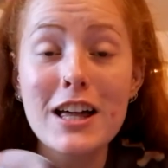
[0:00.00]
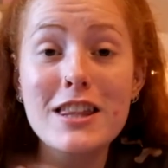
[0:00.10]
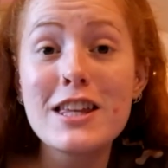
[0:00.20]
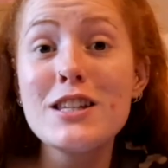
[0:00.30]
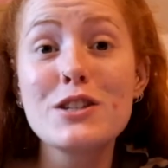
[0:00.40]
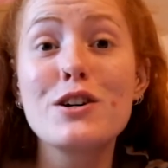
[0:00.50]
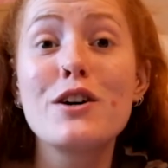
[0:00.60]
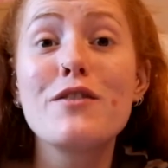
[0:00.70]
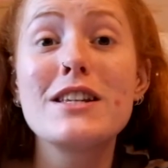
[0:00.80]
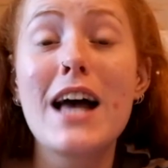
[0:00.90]
This
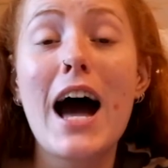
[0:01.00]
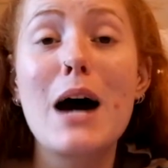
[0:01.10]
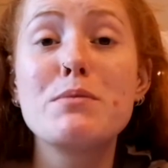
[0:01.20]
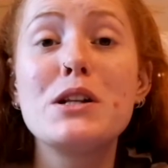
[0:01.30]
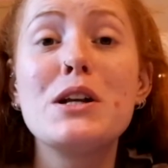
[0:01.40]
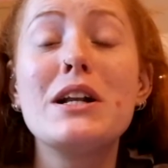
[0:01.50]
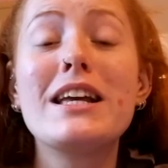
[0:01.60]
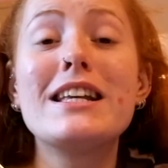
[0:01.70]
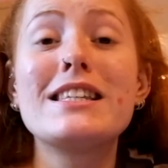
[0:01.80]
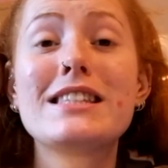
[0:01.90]
stuff is
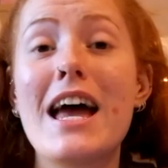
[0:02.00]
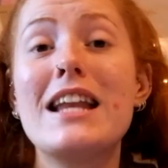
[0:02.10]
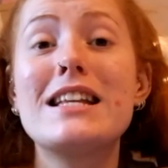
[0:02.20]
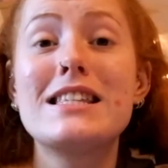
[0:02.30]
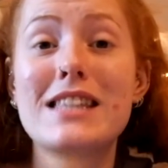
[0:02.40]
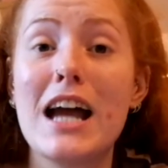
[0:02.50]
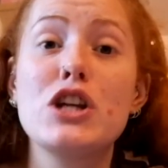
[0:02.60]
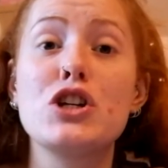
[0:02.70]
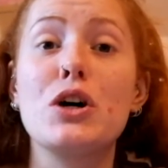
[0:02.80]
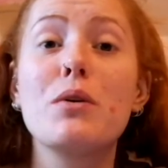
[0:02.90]
absolutely
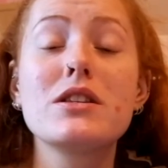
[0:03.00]
sensational.